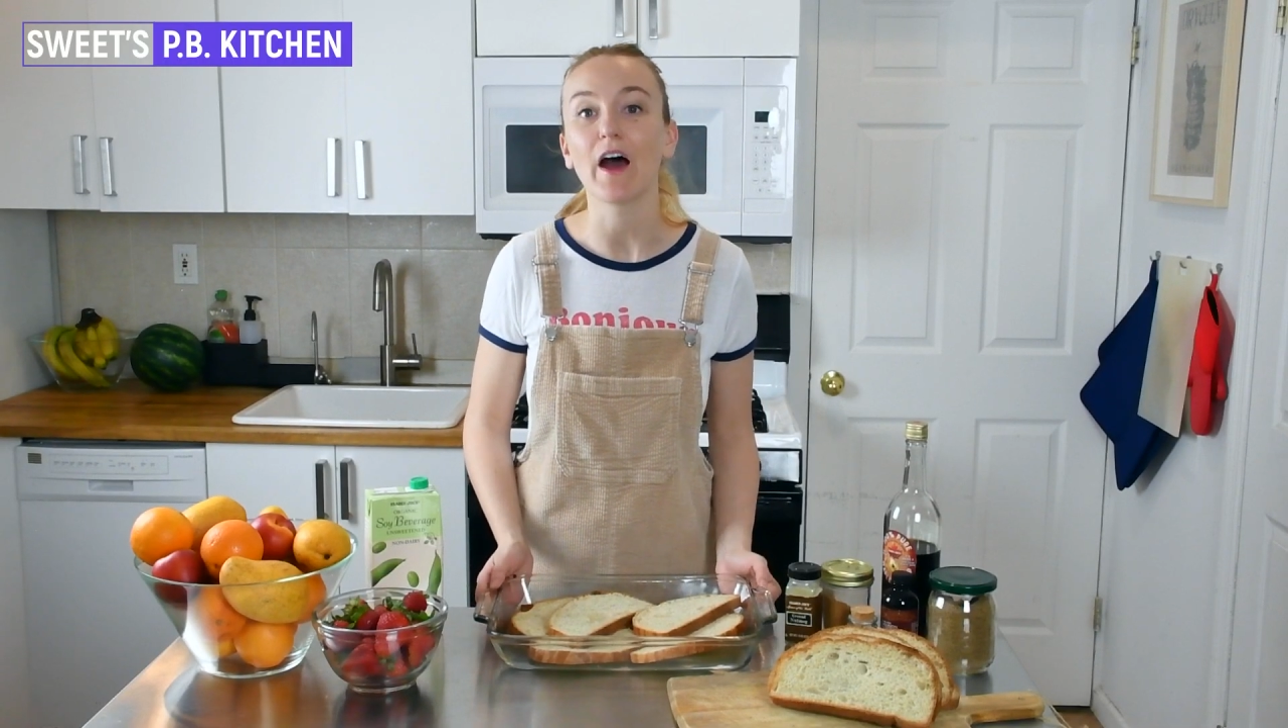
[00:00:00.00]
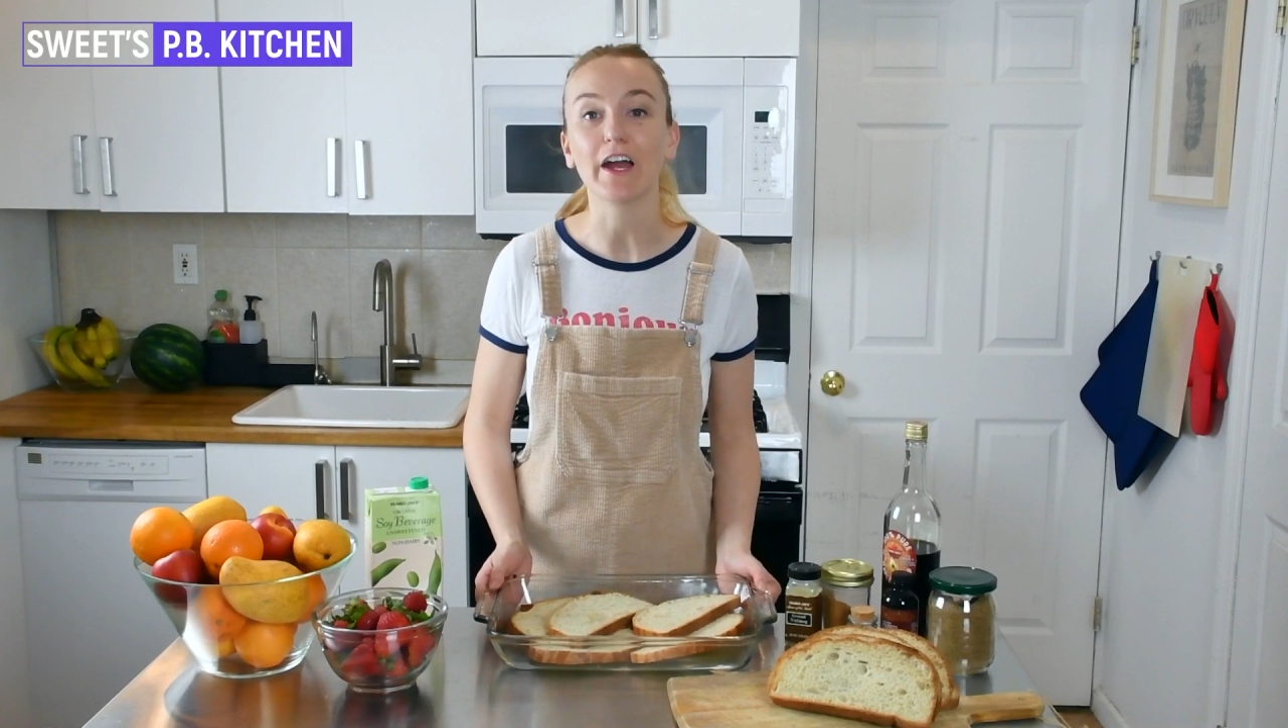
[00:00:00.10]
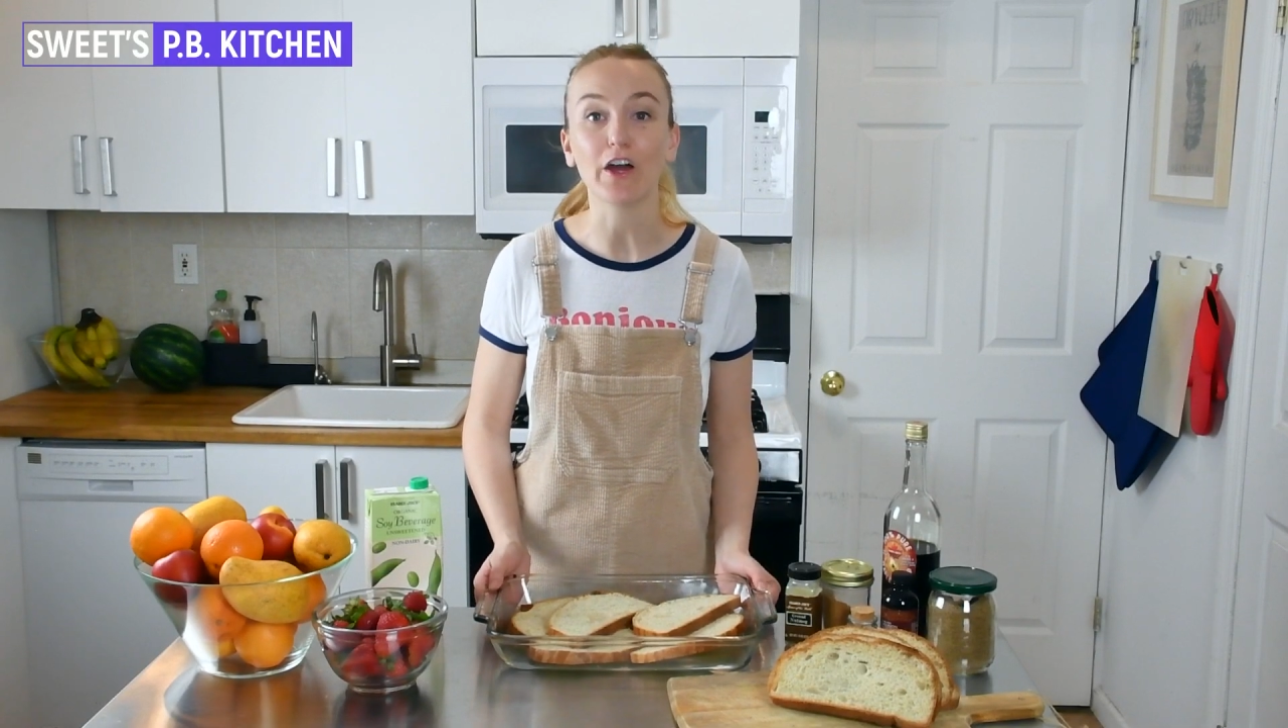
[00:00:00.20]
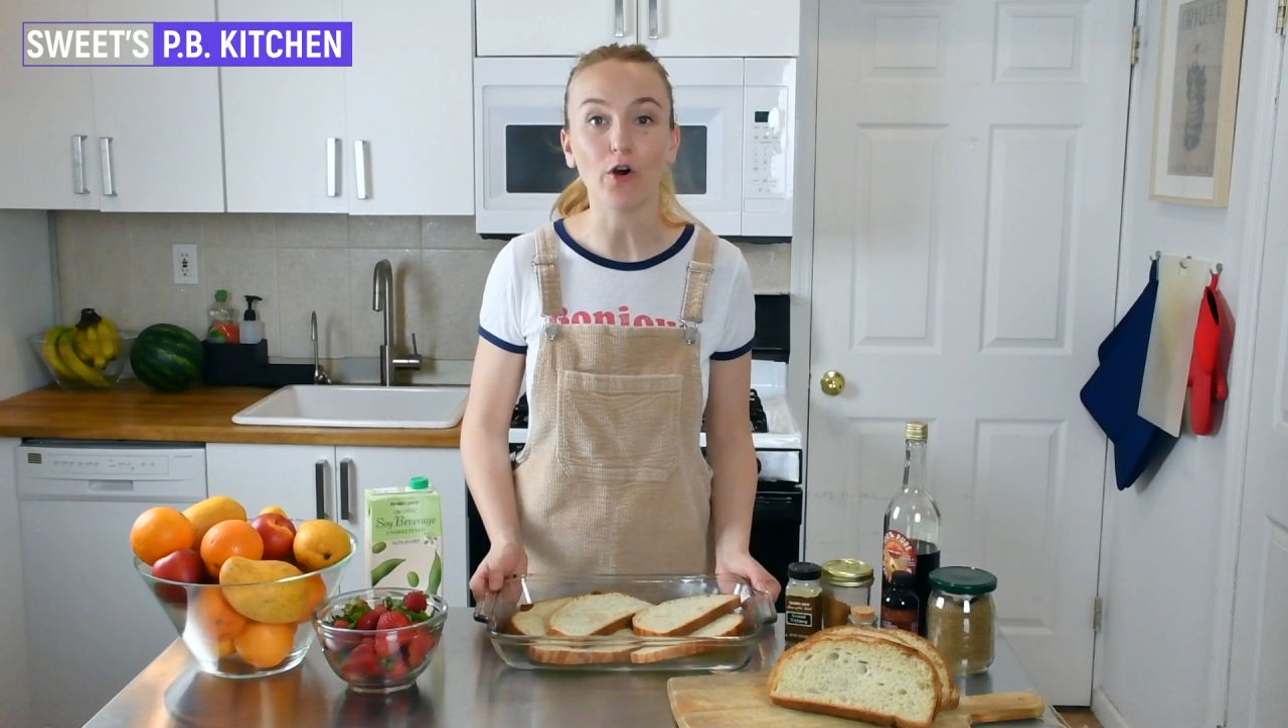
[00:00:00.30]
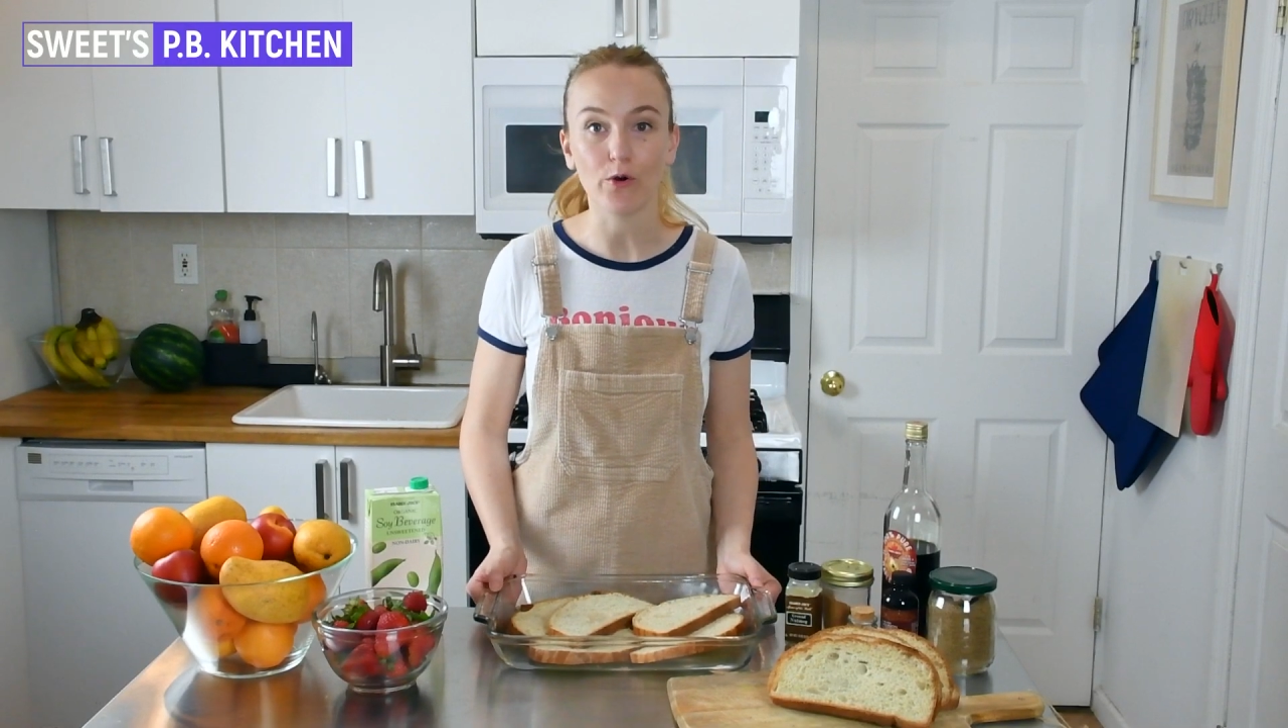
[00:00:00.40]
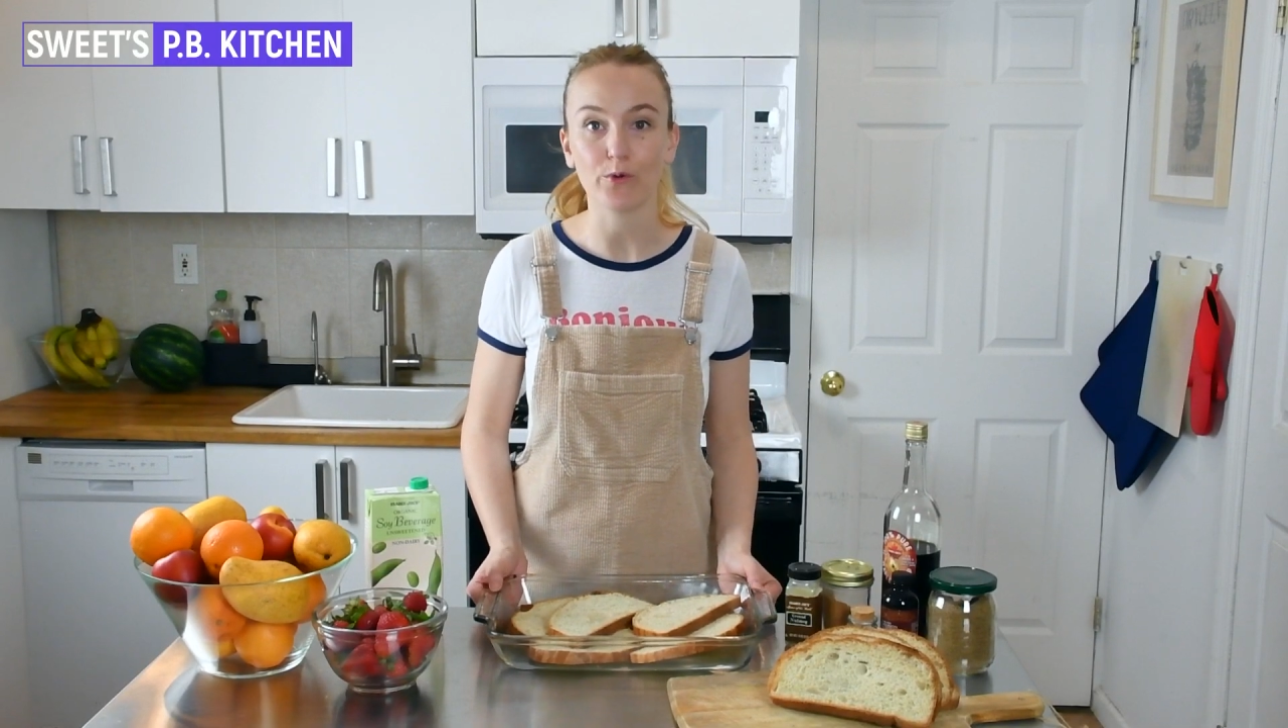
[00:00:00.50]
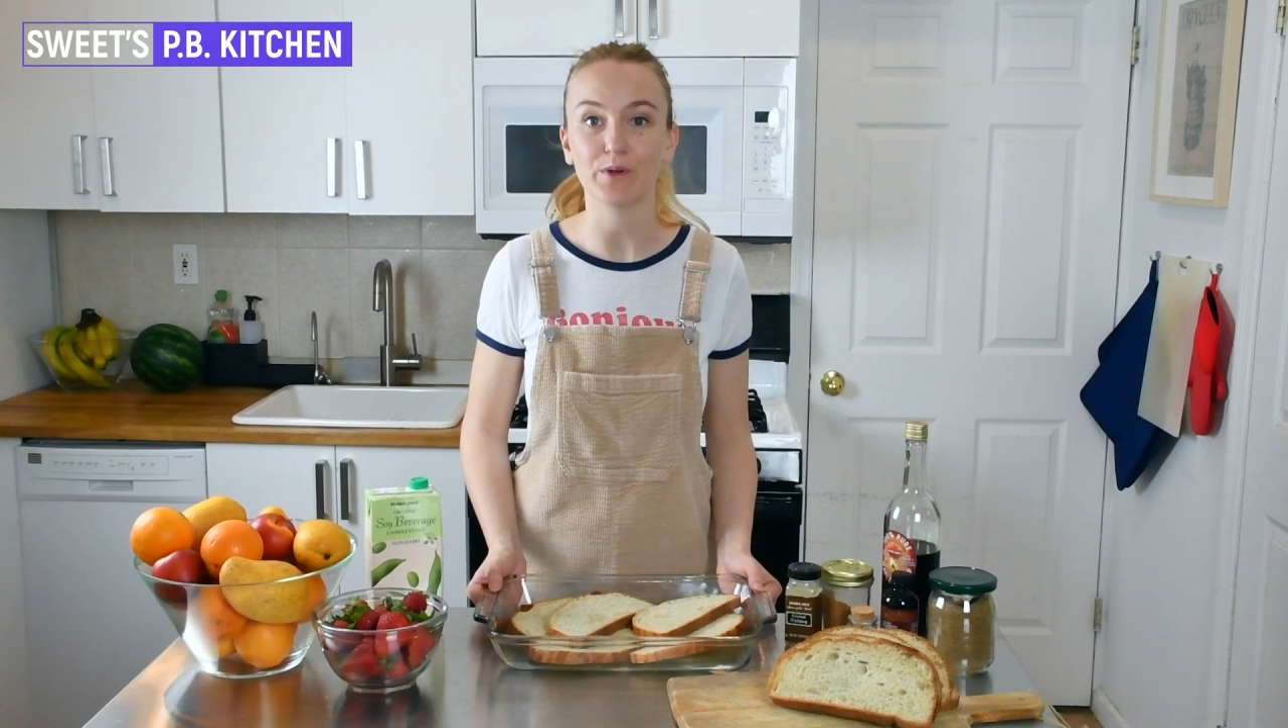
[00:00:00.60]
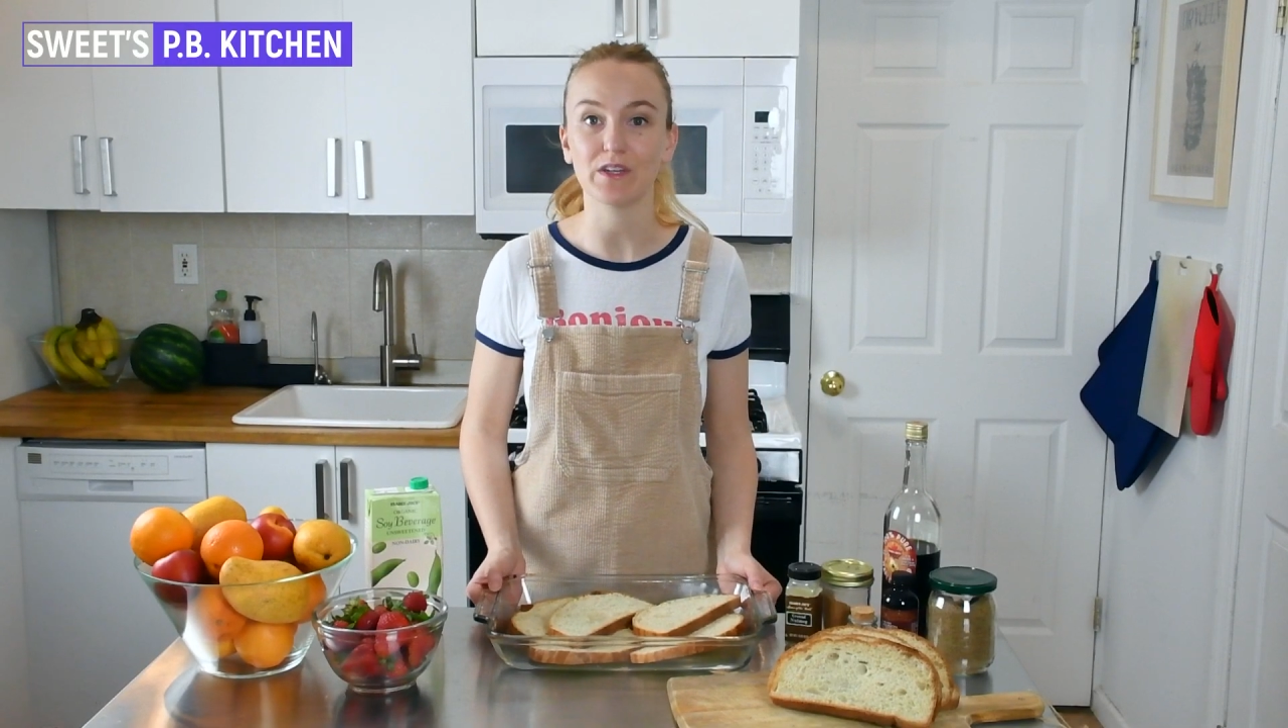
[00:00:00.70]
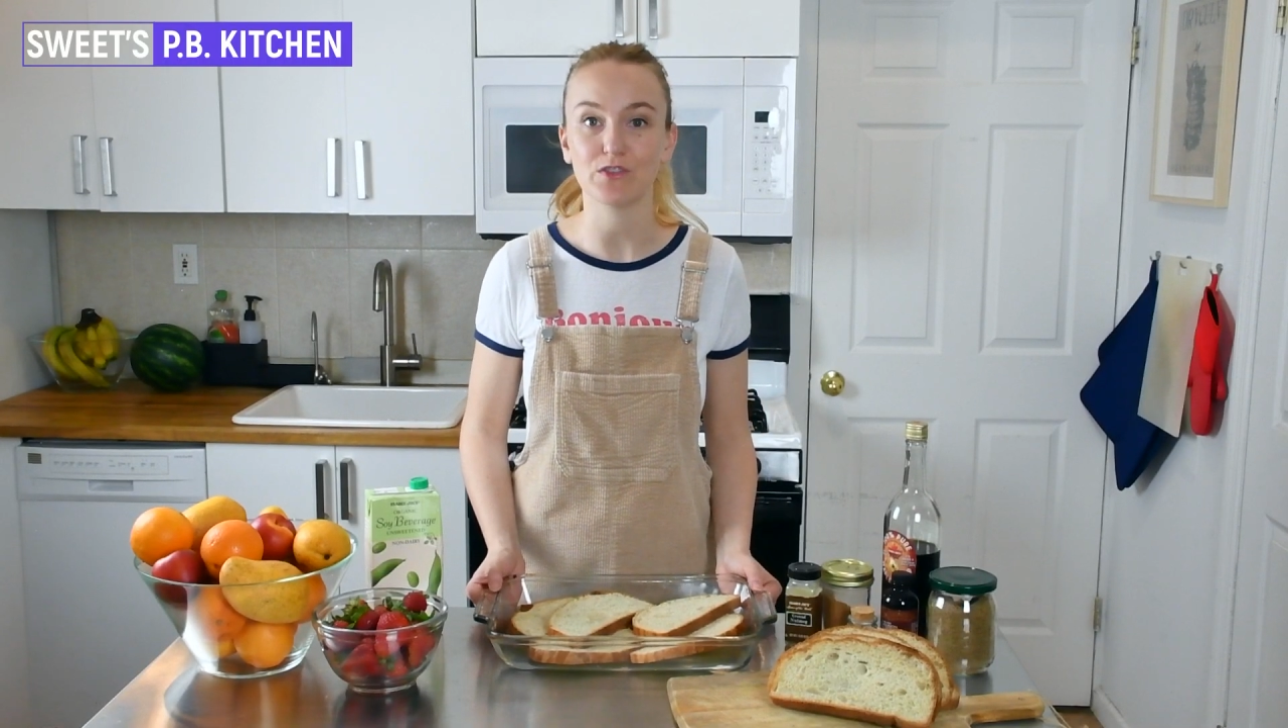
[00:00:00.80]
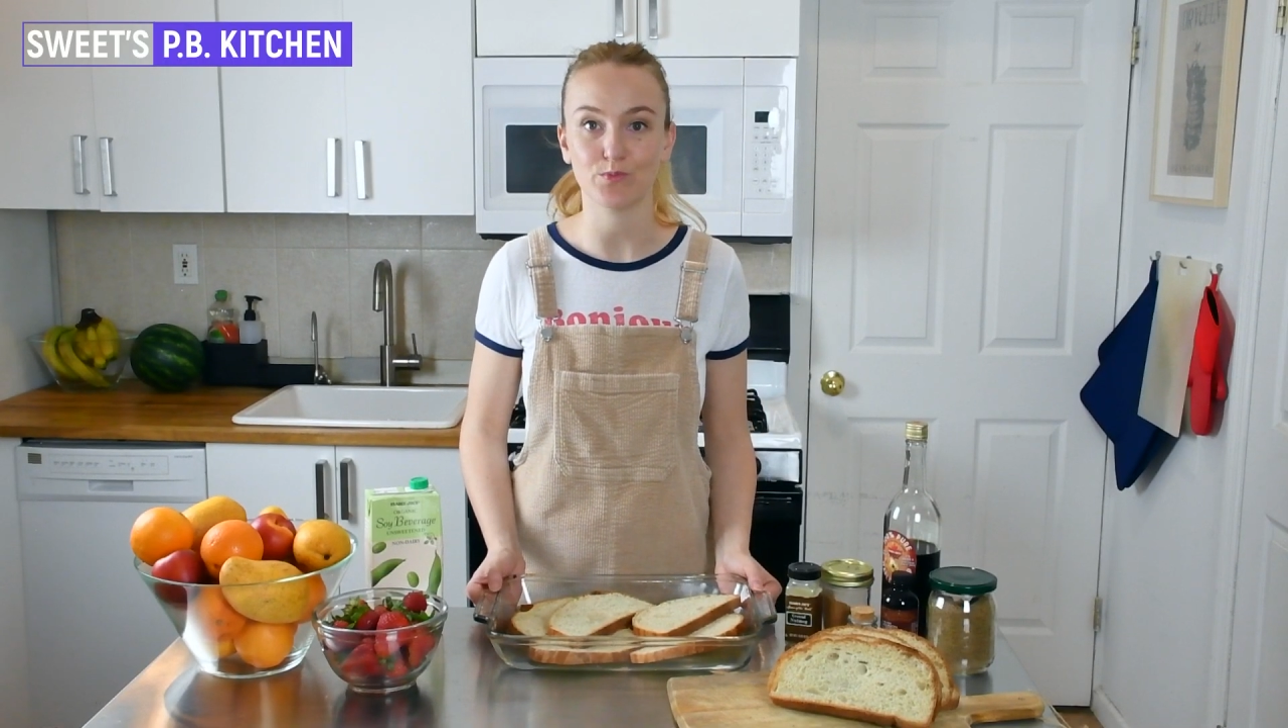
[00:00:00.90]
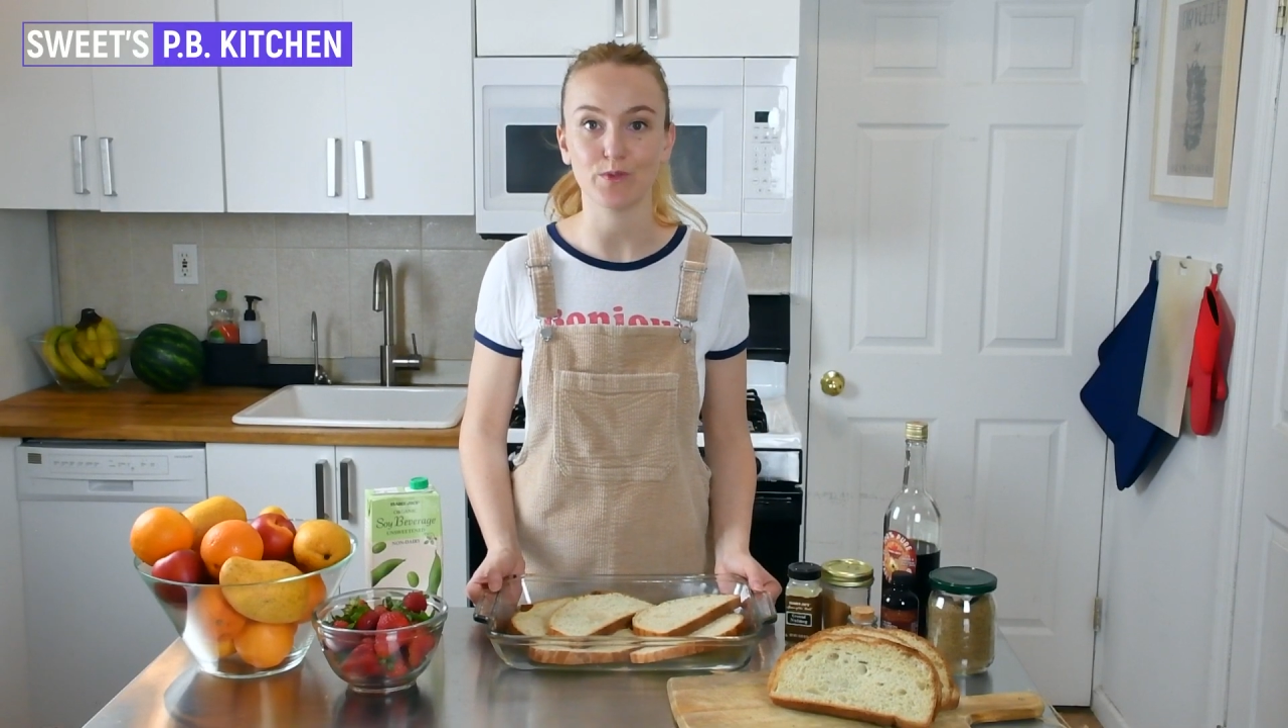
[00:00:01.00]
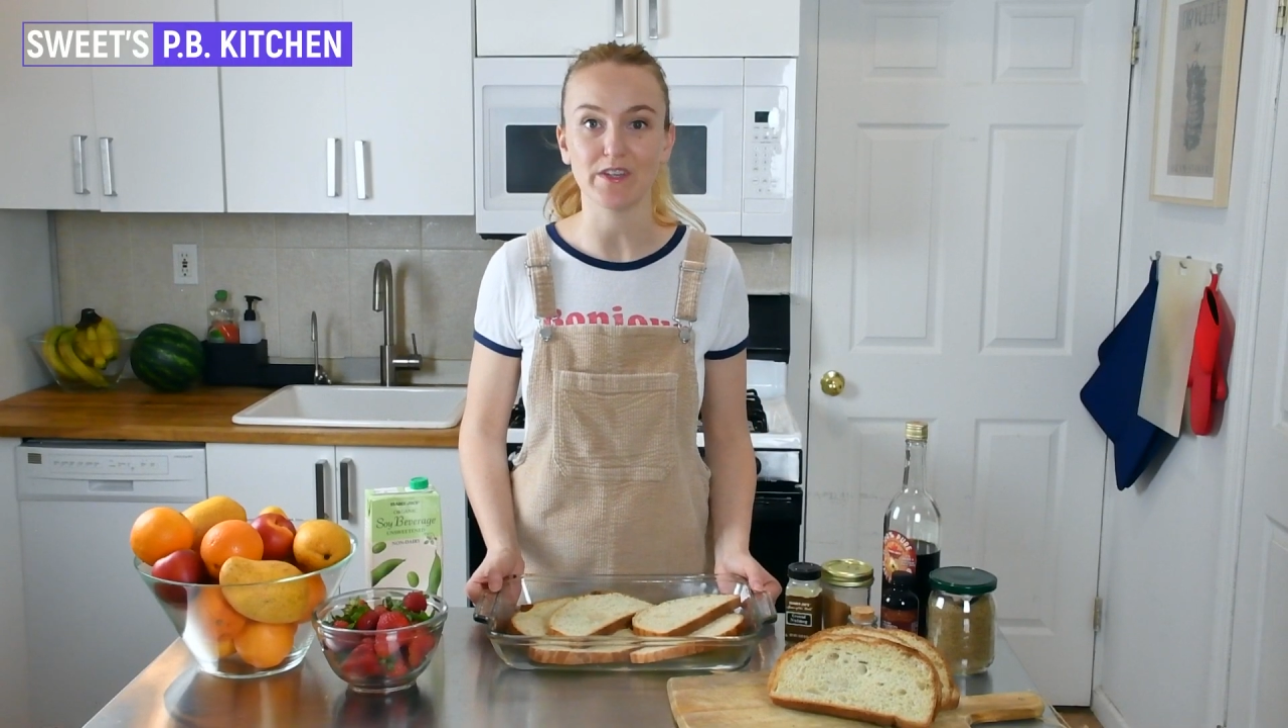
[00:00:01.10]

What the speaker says: I always